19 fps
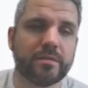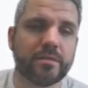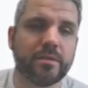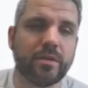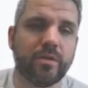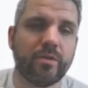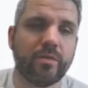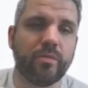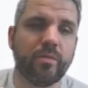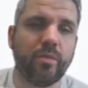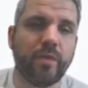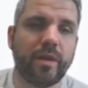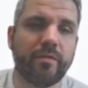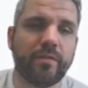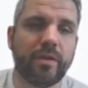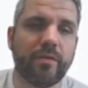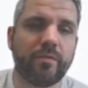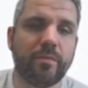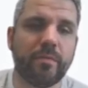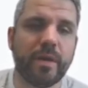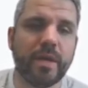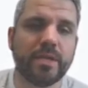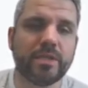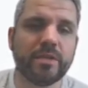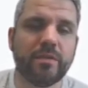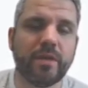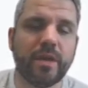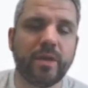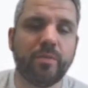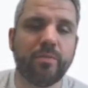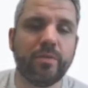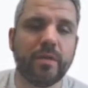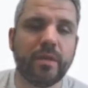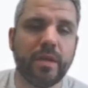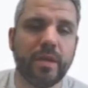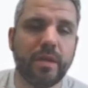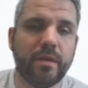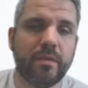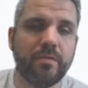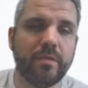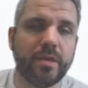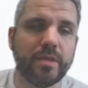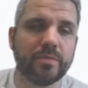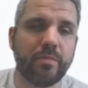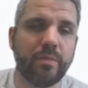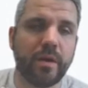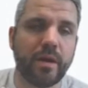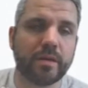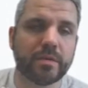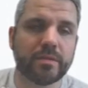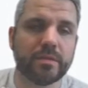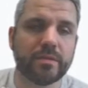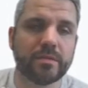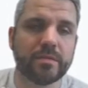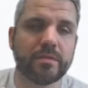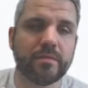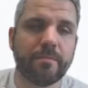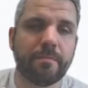So whatever information that you put in these boxes